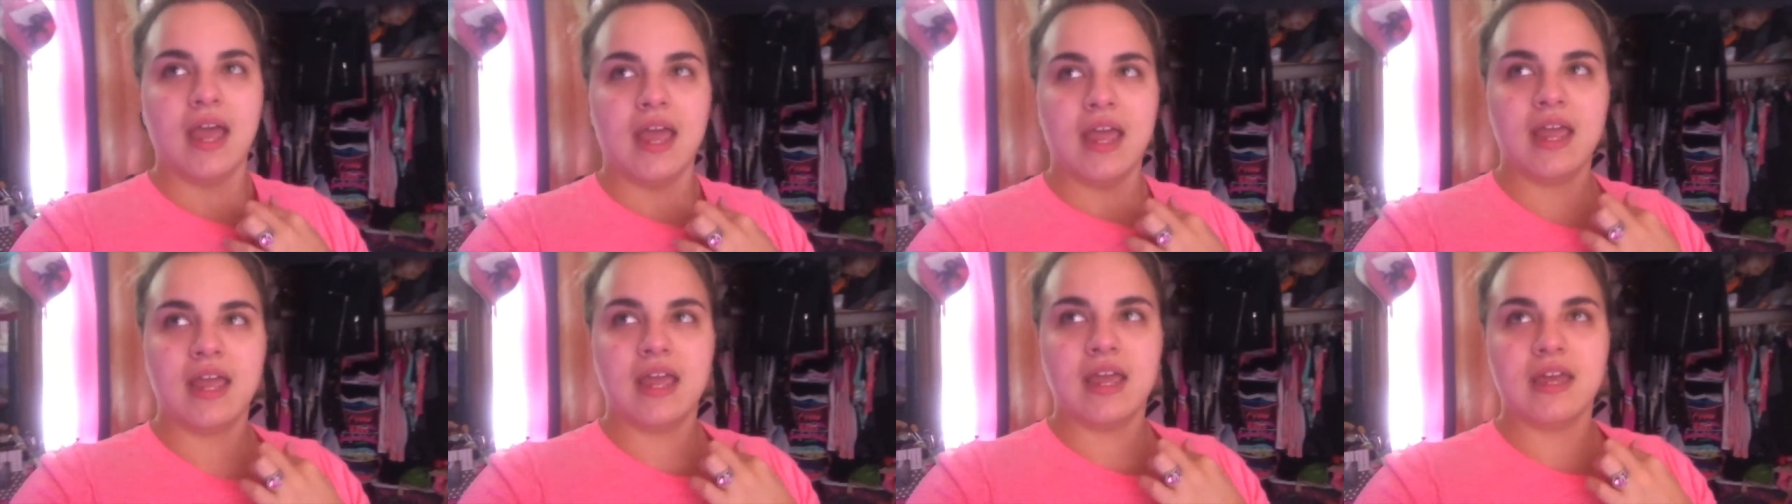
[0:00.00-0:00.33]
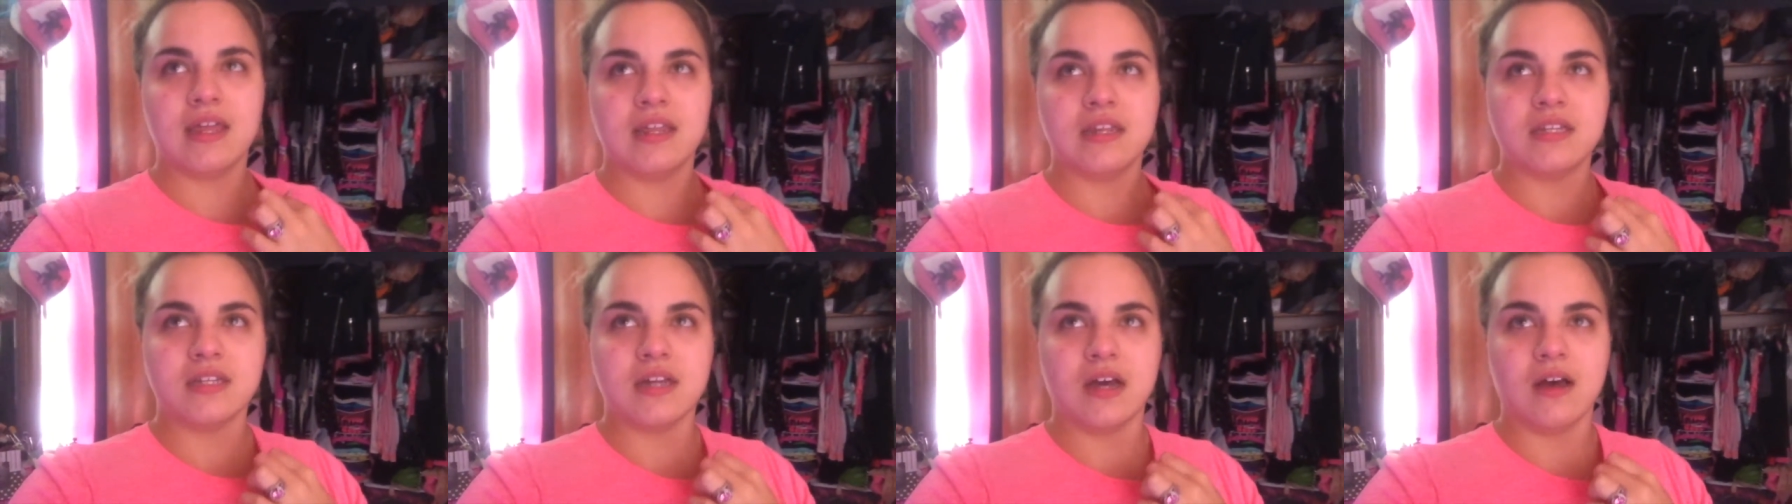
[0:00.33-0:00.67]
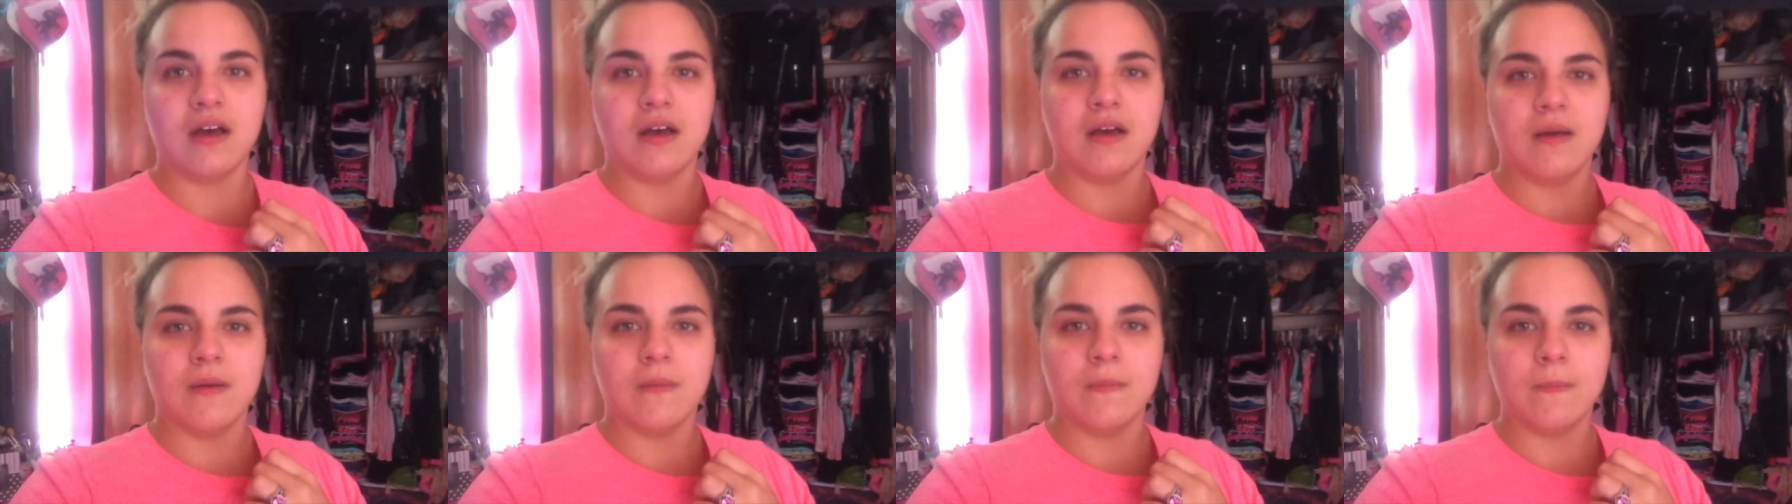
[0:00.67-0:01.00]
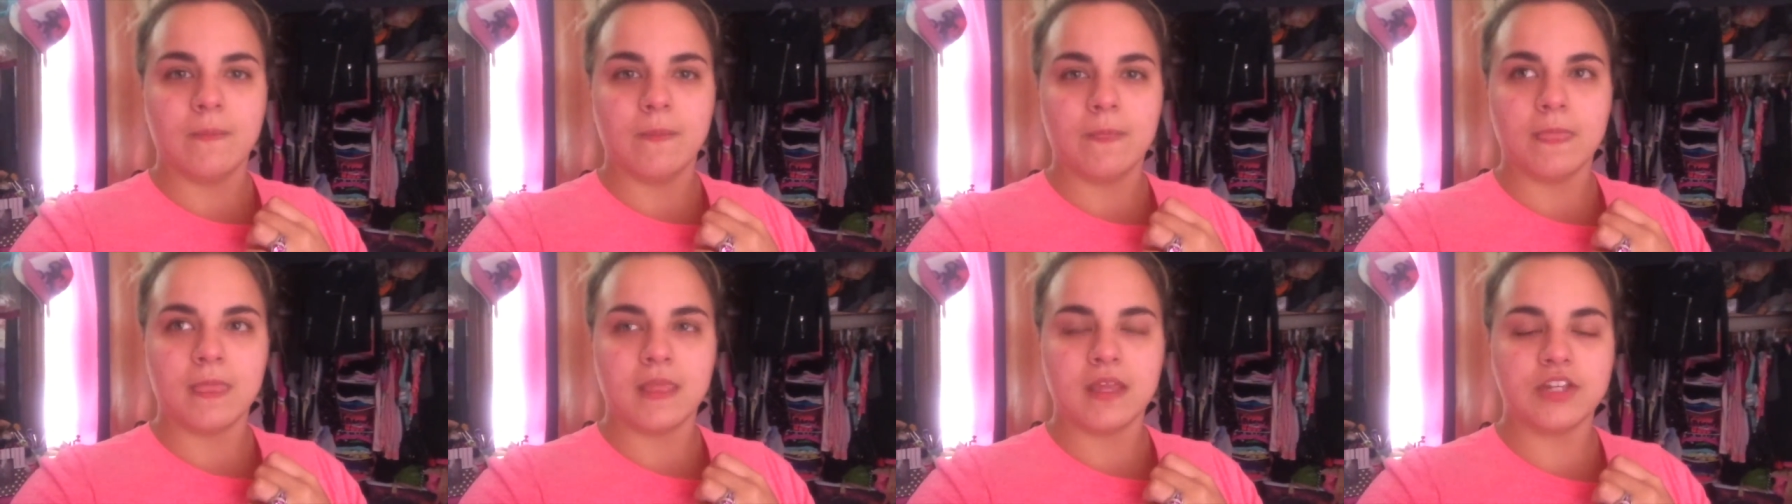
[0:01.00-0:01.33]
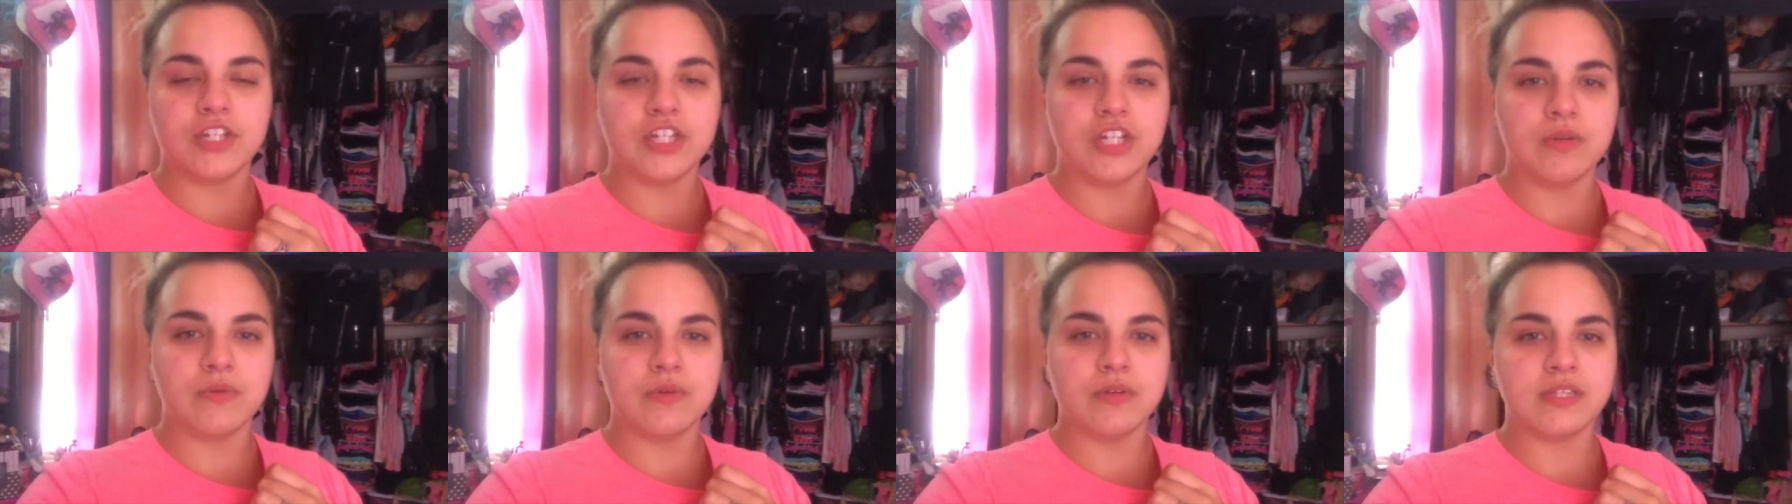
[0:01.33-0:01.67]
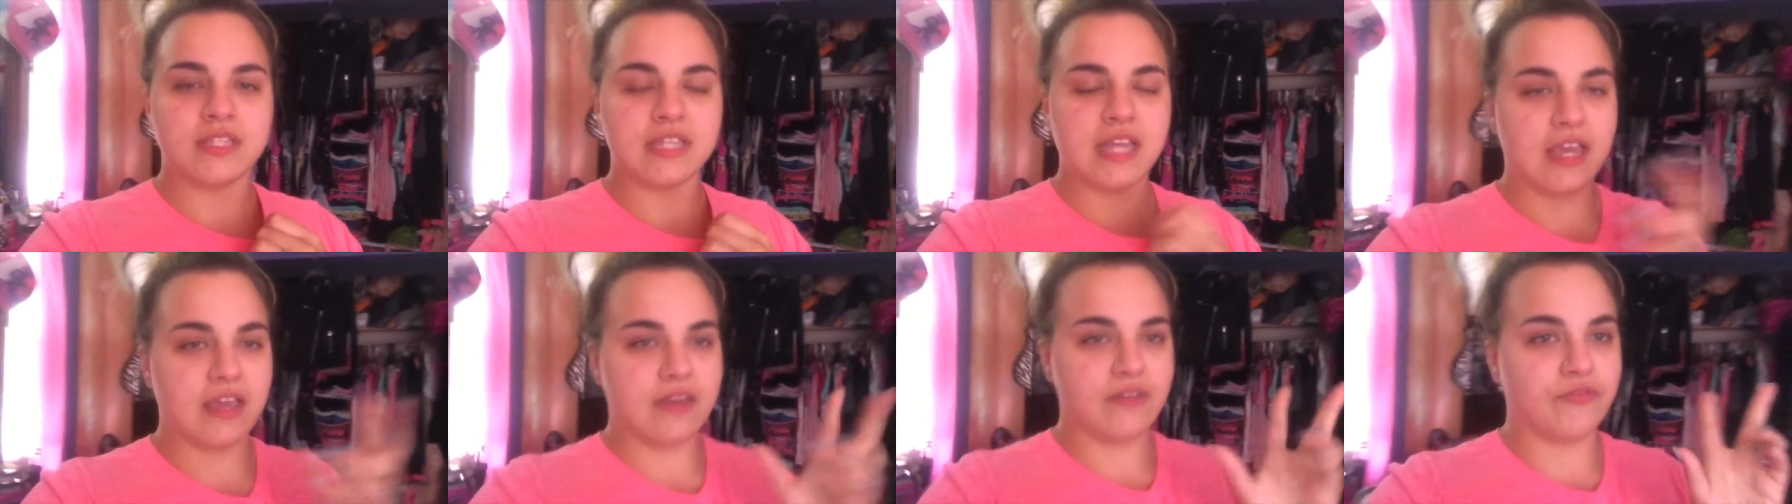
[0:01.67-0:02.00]
And um, she
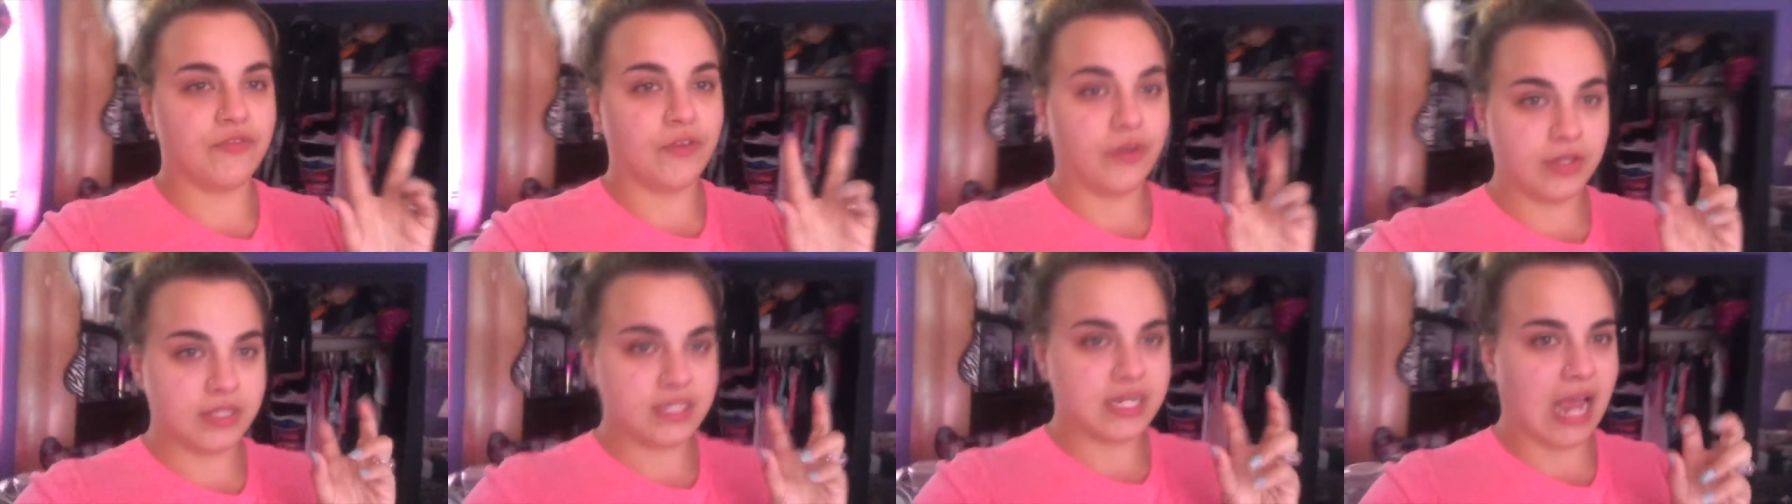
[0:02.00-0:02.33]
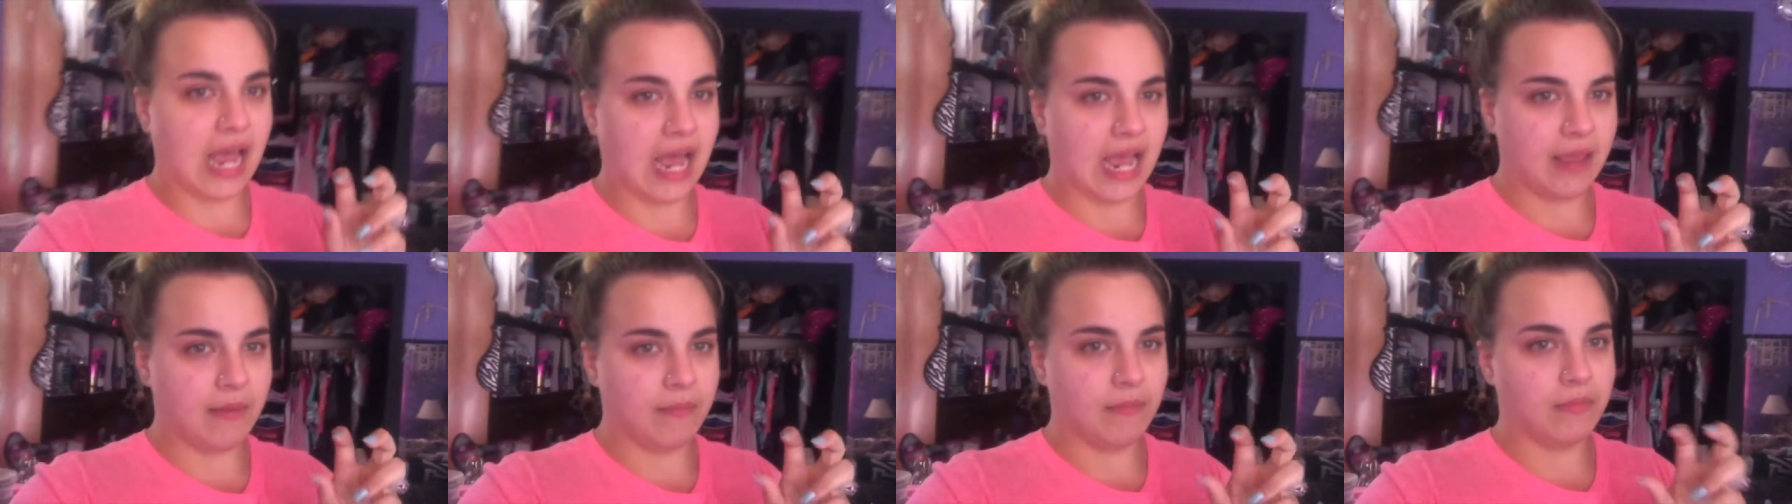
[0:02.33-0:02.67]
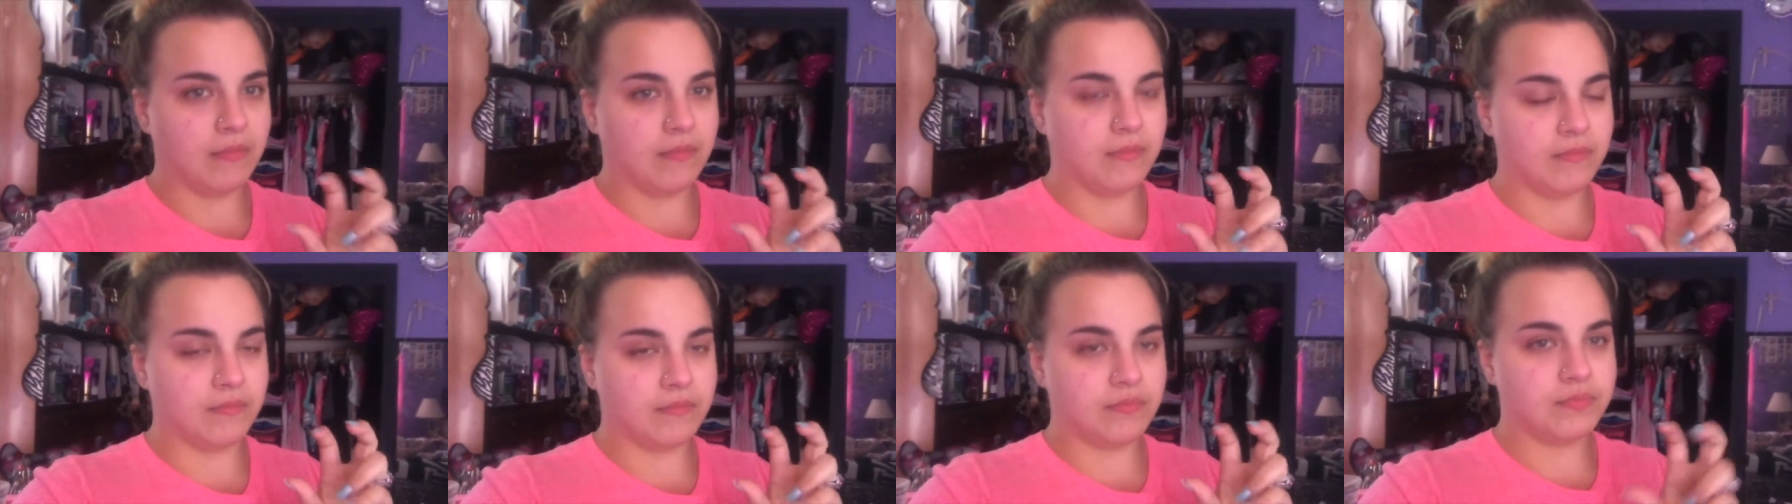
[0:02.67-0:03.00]
was a full-time